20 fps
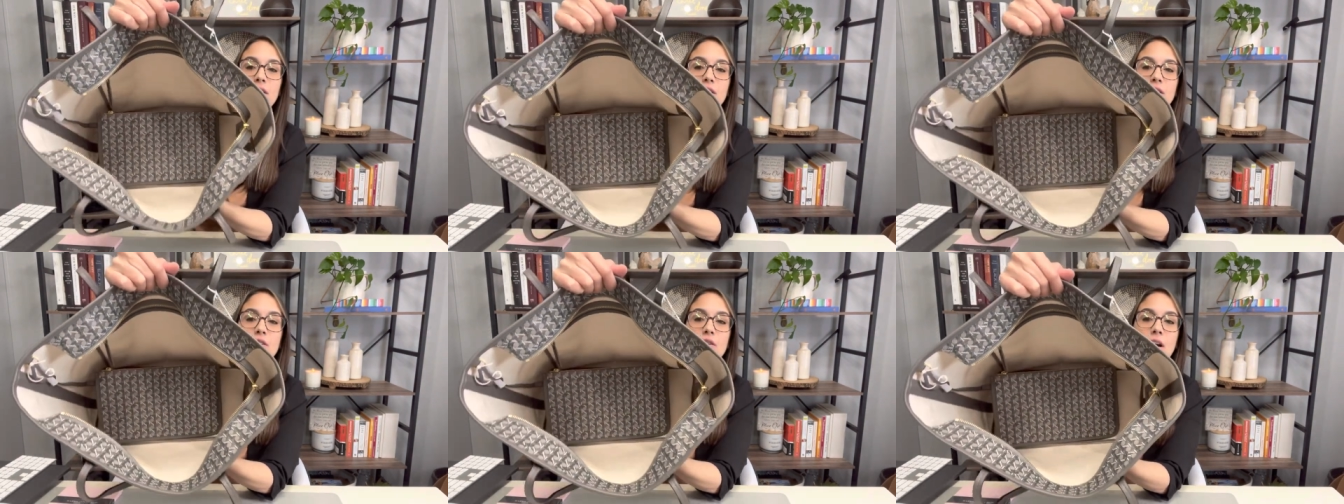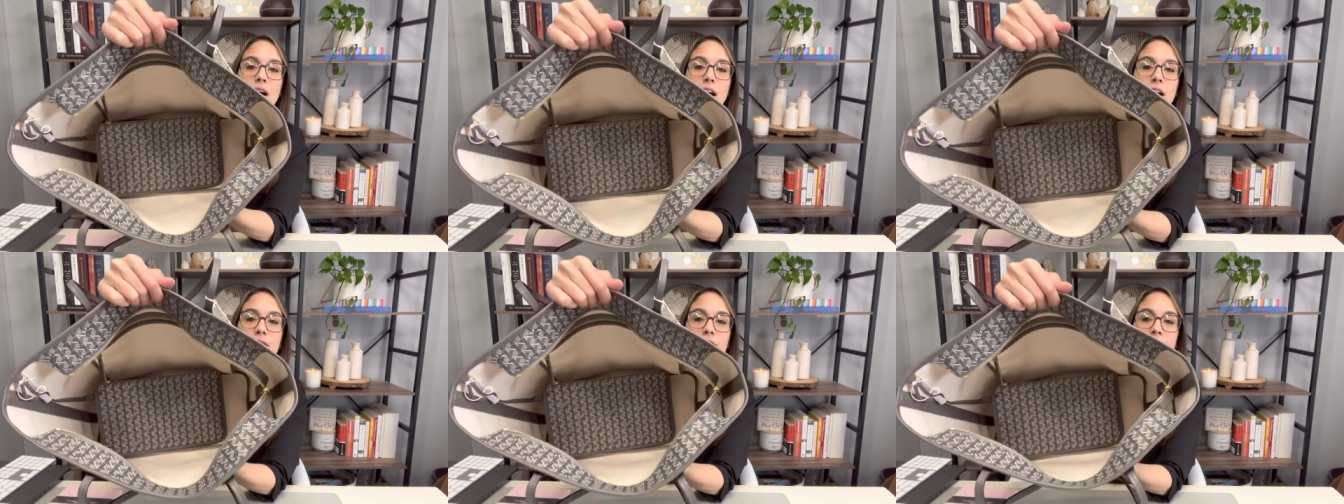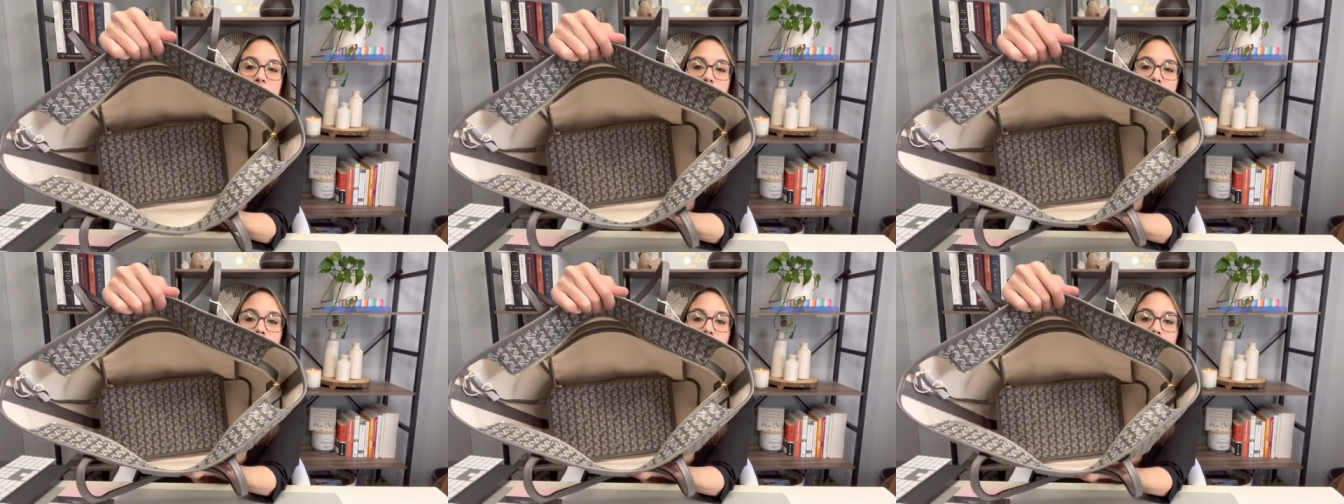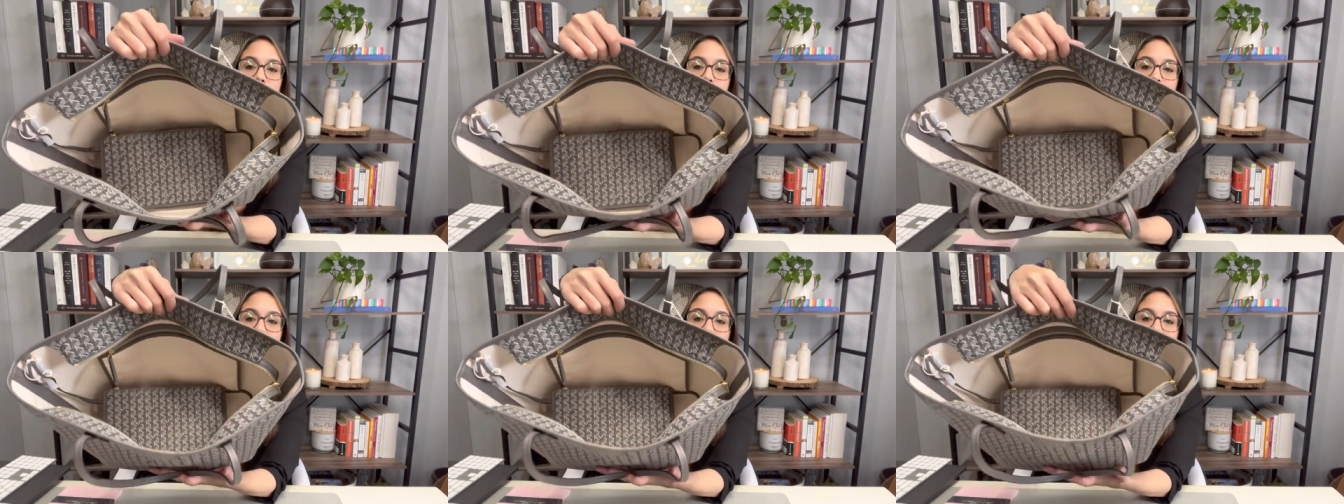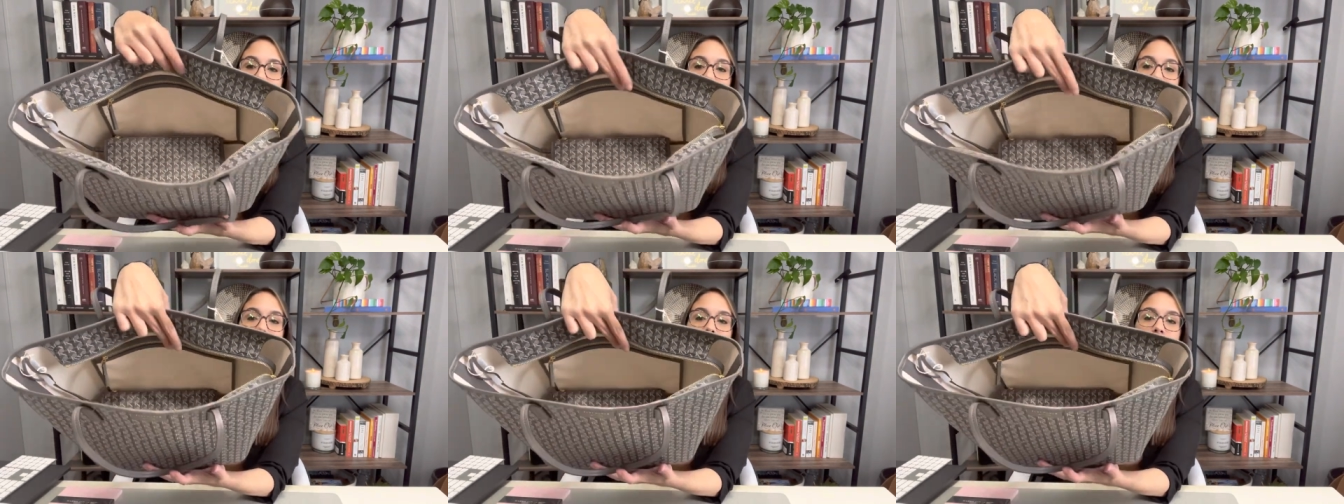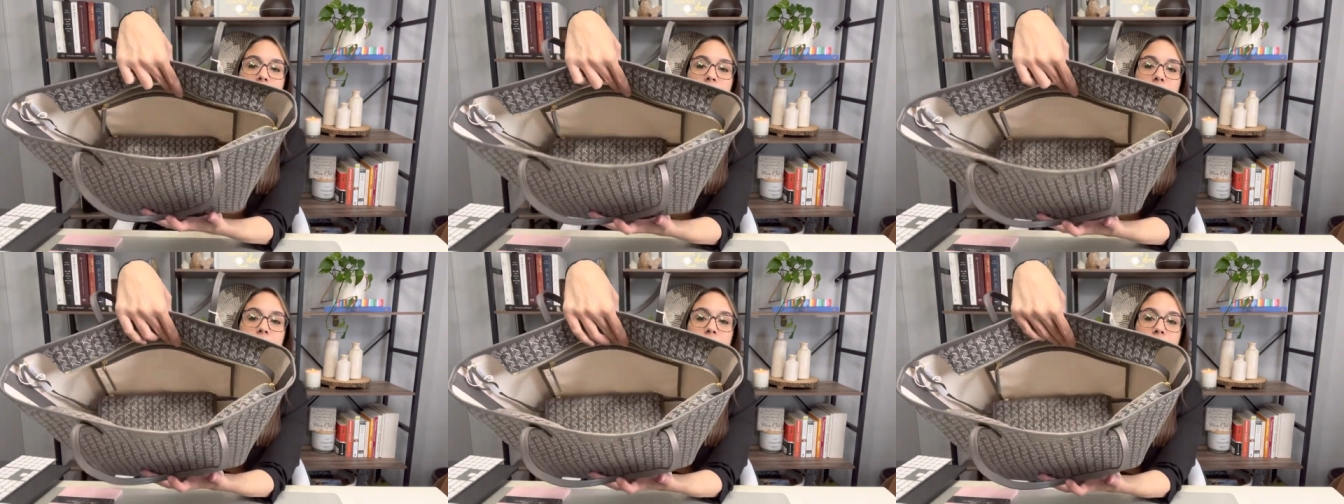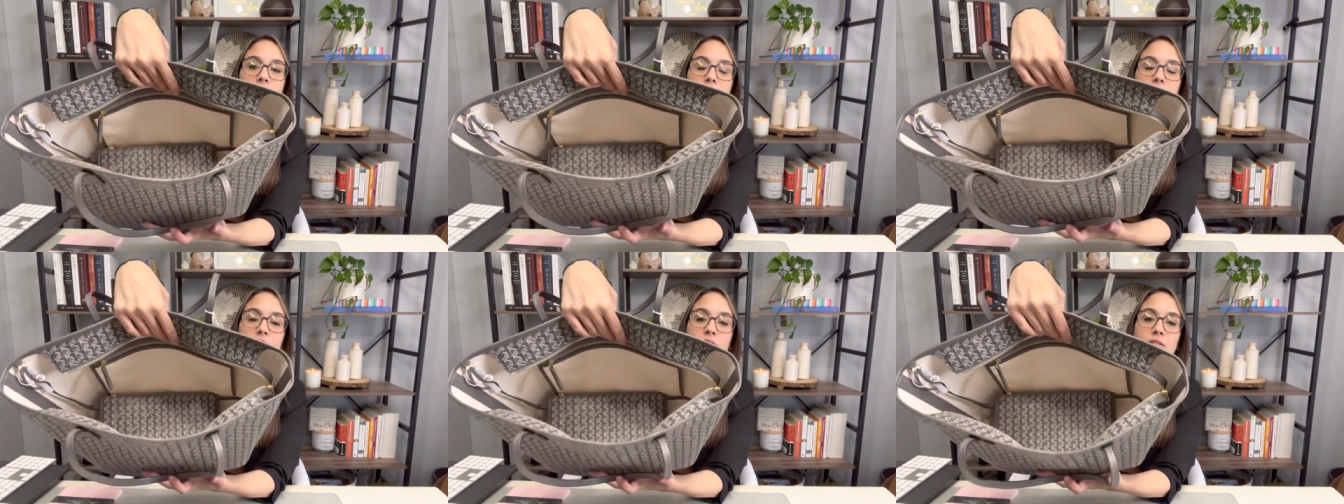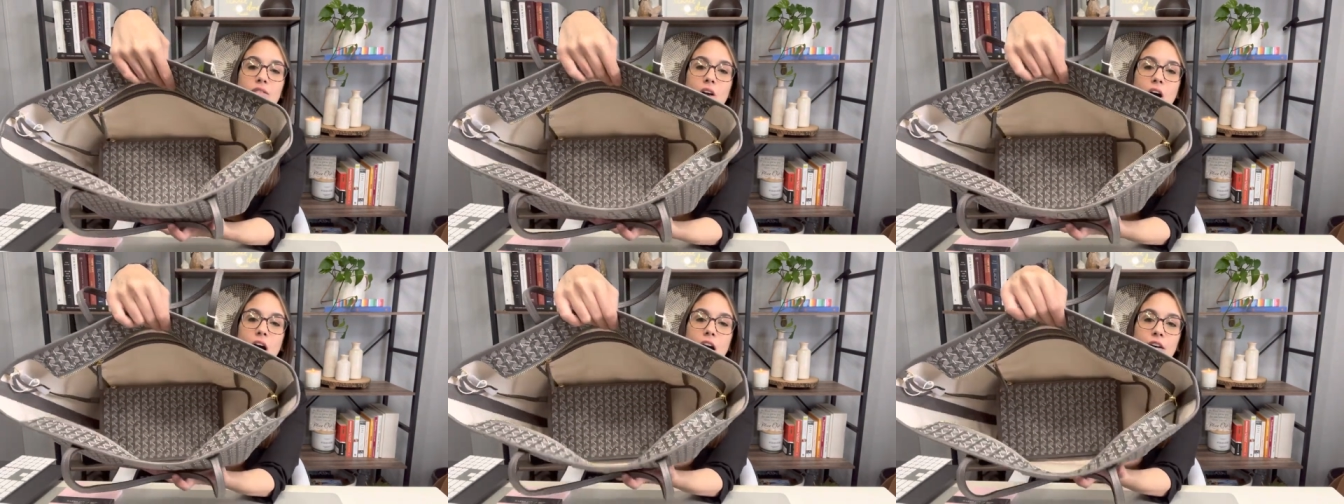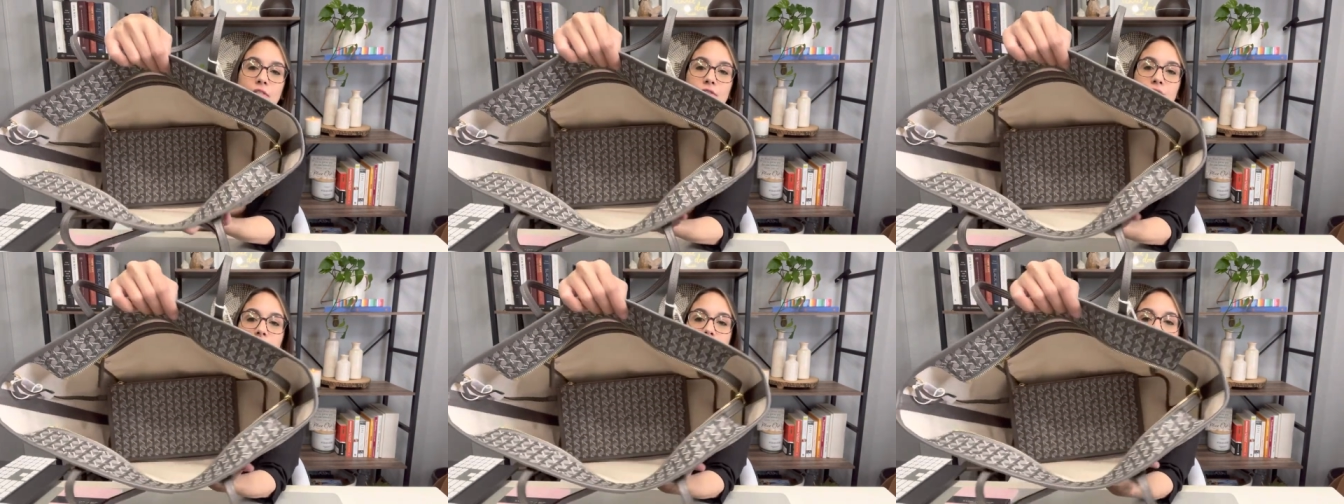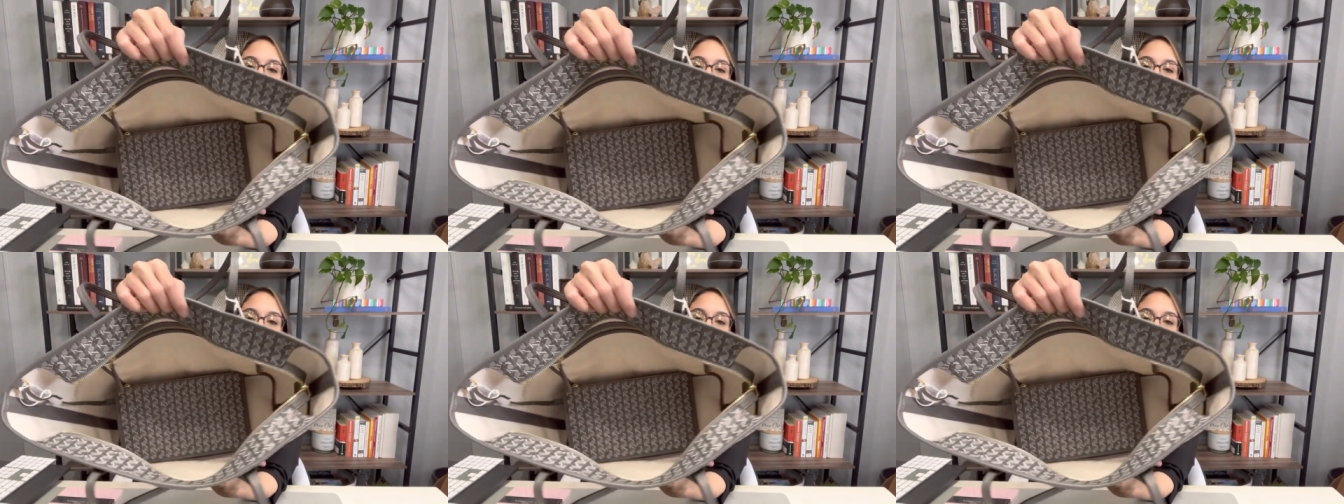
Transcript: you have this really nice soft